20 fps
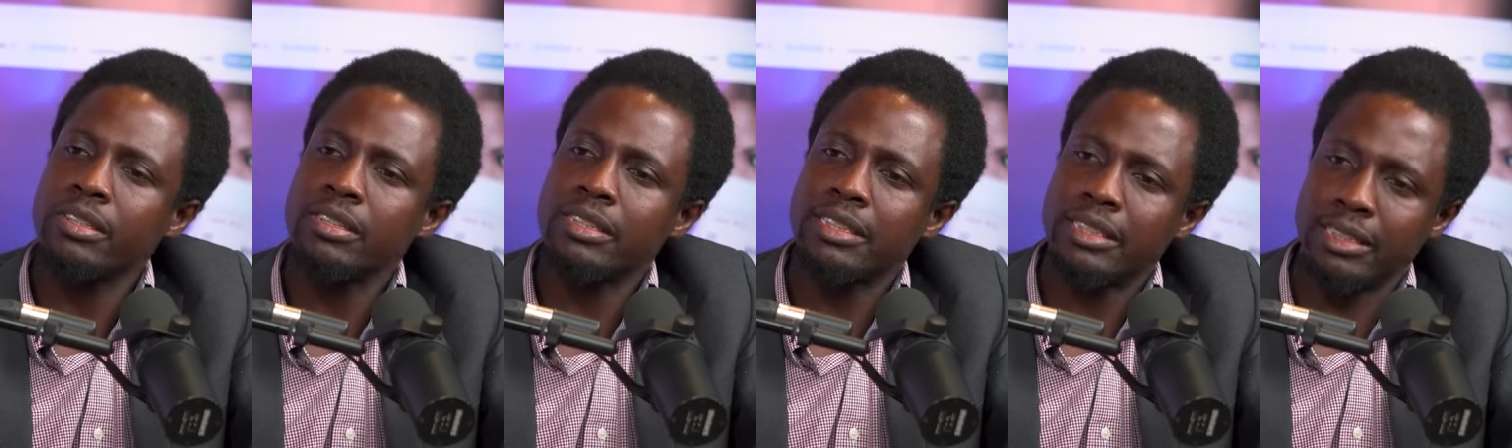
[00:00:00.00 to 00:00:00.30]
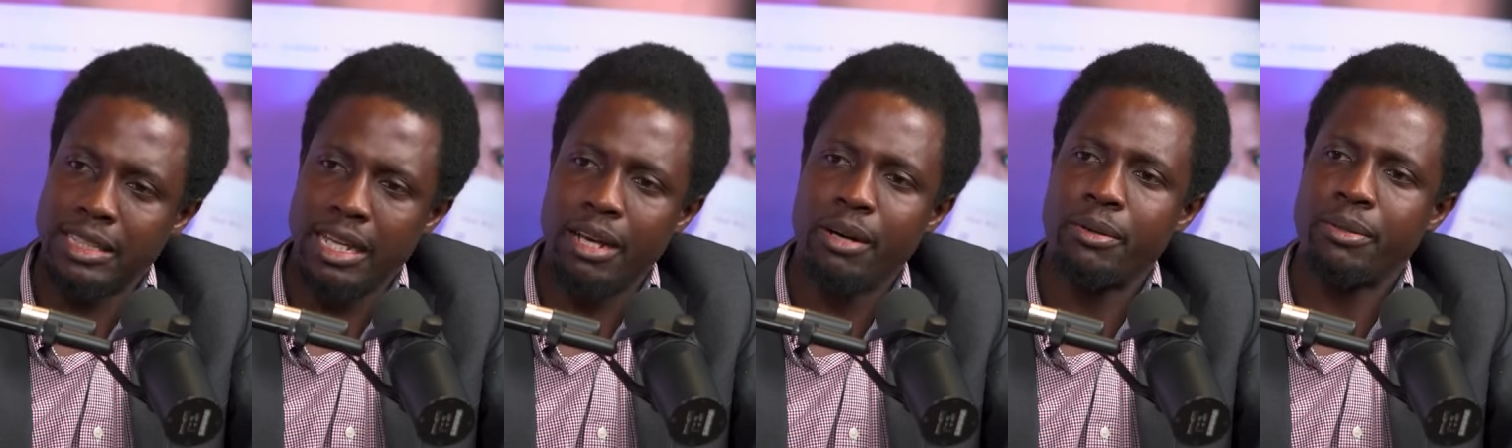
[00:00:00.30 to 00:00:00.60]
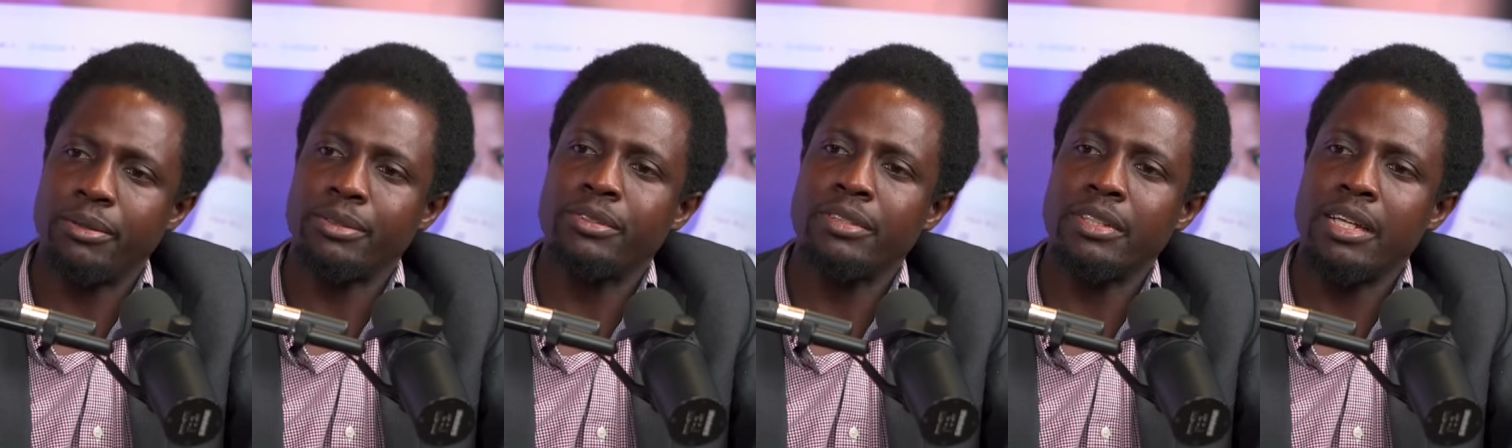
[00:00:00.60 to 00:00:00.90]

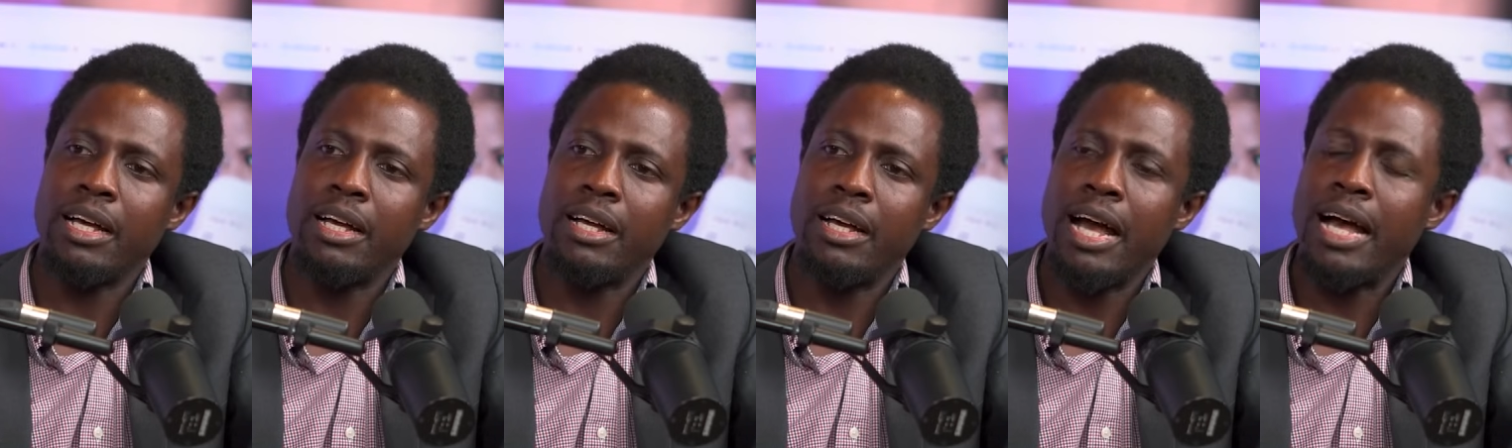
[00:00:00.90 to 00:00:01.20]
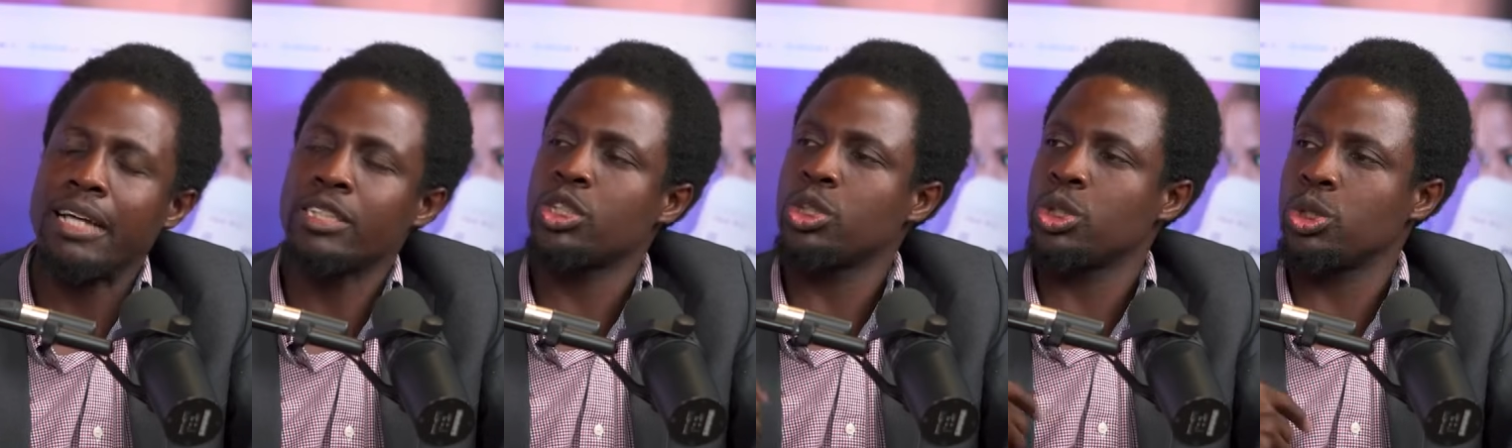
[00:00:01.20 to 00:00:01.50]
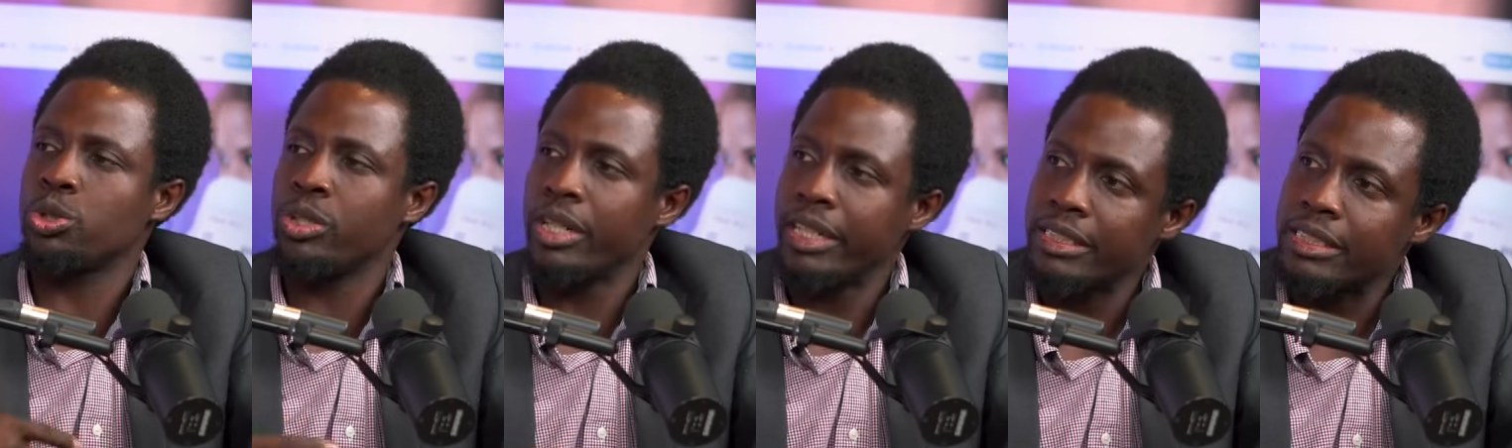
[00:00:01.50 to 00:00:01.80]
cells as
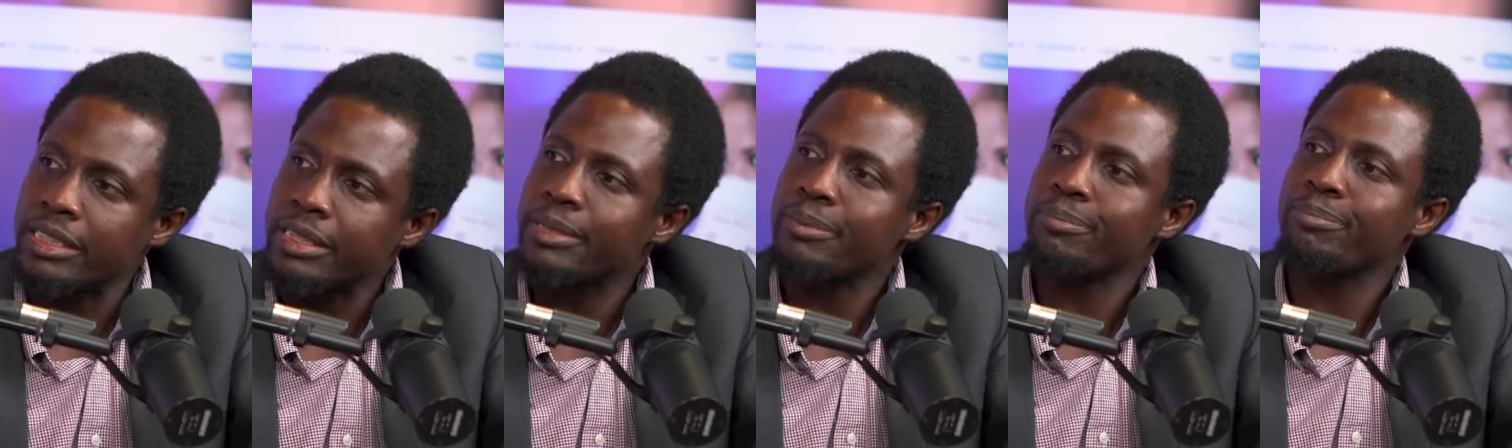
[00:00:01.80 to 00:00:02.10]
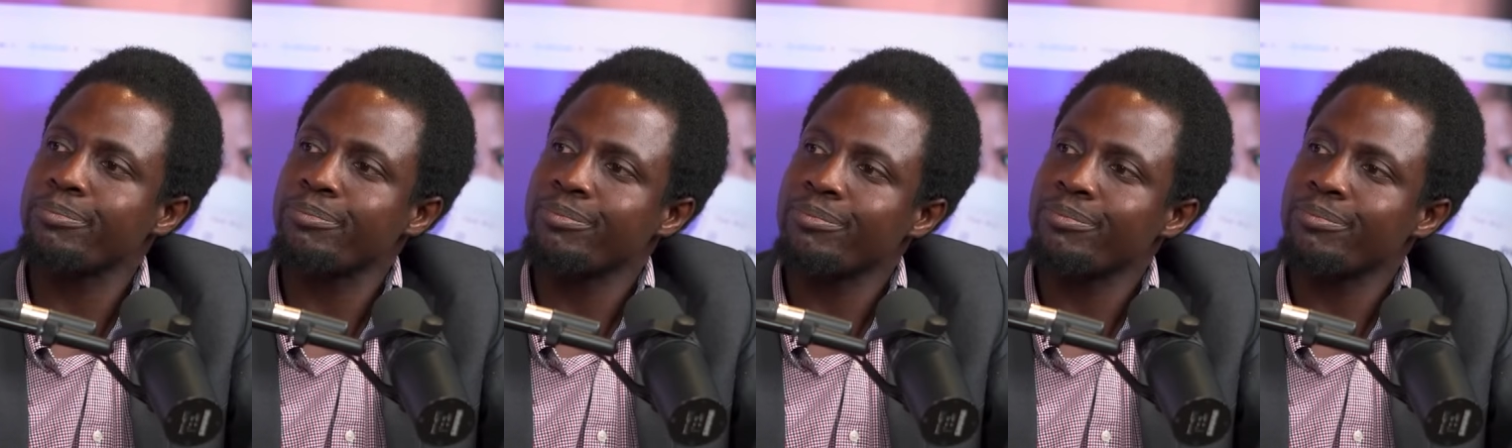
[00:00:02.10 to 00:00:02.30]
strange,